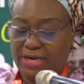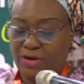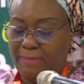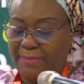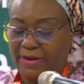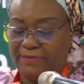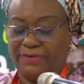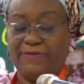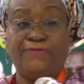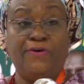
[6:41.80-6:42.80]
a number
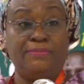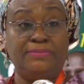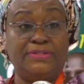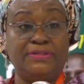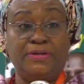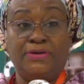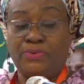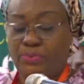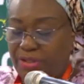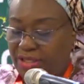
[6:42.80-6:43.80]
of reforms
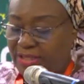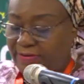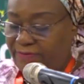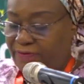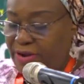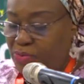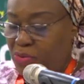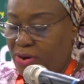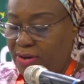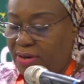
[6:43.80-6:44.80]
within the
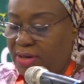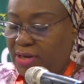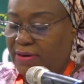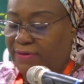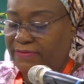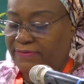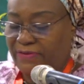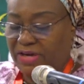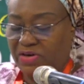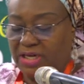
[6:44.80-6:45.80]
framework of the
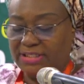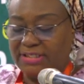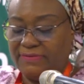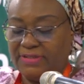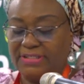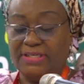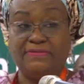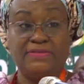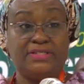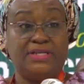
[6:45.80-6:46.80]
Federal Civil
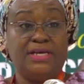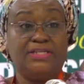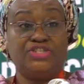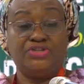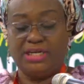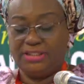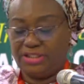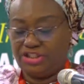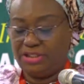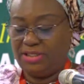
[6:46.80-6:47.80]
Service
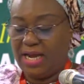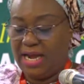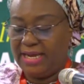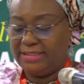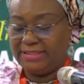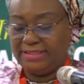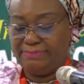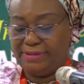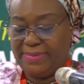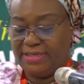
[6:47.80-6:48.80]
Strategy and
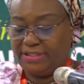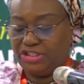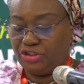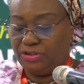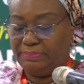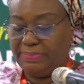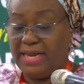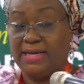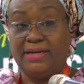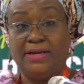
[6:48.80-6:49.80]
Implementation
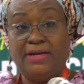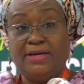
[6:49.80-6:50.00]
Plan